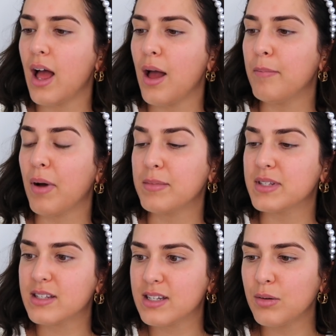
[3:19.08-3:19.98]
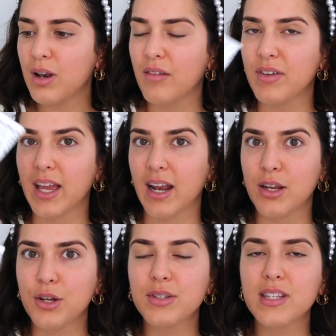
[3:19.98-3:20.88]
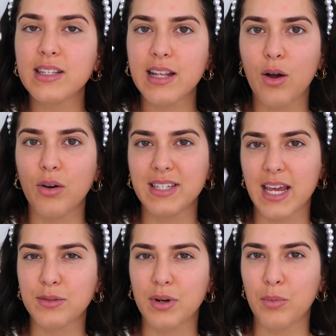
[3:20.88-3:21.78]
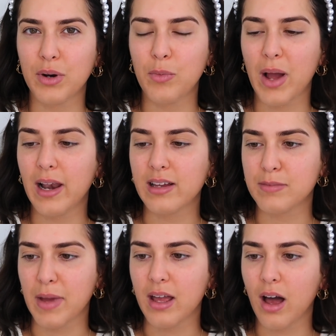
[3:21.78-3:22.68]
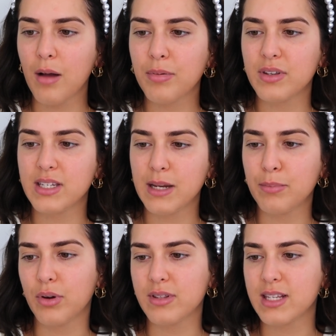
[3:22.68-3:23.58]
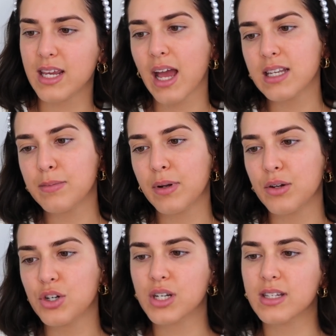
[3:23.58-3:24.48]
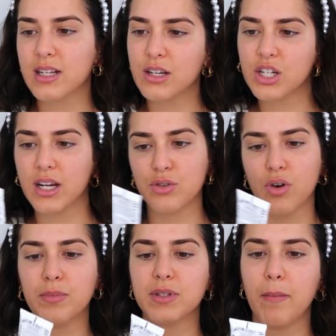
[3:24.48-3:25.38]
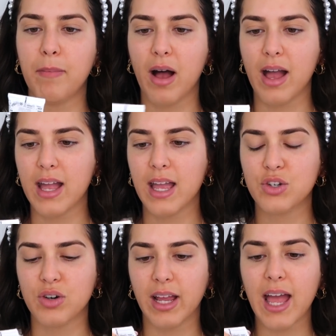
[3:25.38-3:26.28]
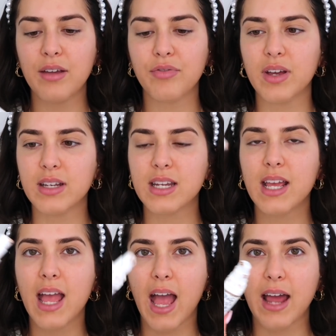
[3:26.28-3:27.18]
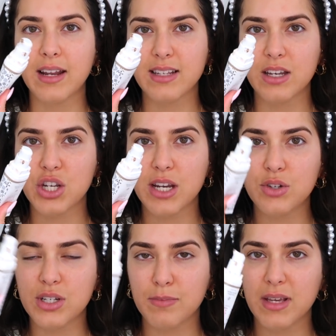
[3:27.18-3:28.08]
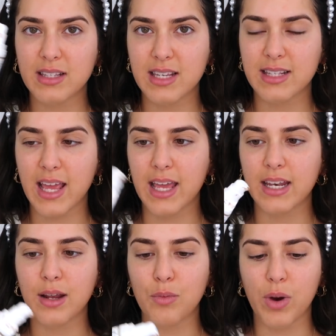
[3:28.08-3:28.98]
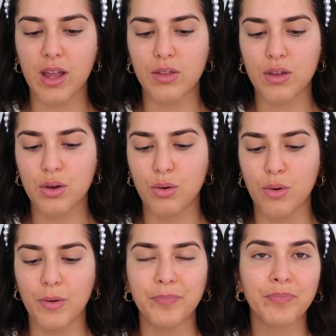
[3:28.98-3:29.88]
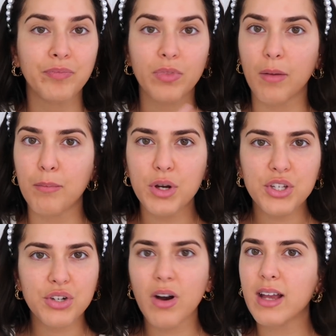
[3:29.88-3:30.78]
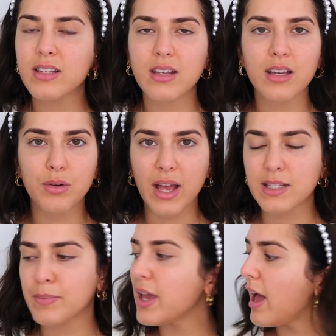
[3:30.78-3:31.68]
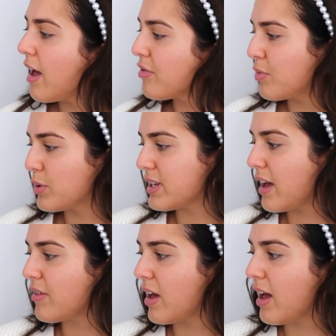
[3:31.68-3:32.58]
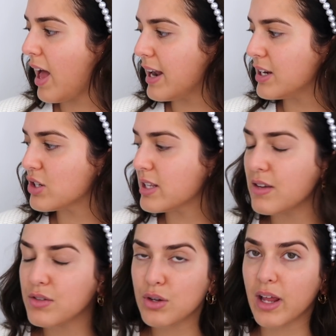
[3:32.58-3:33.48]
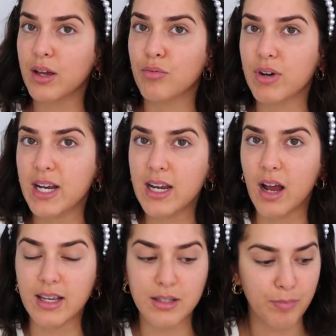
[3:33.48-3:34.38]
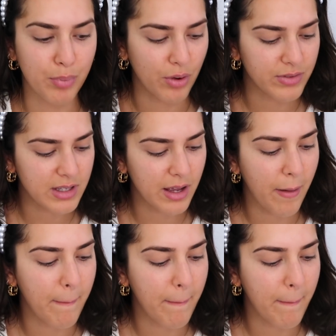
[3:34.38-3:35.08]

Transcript: um, but I'm still loving, and I use these a lot on days when I want to wear less makeup, the De-Bronzy Anti-Pollution Sunshine Drops by Drunk Elephant. And essentially you just mix these in with your moisturizer, your S P F, whatever, and it just gives you like a really nice bronze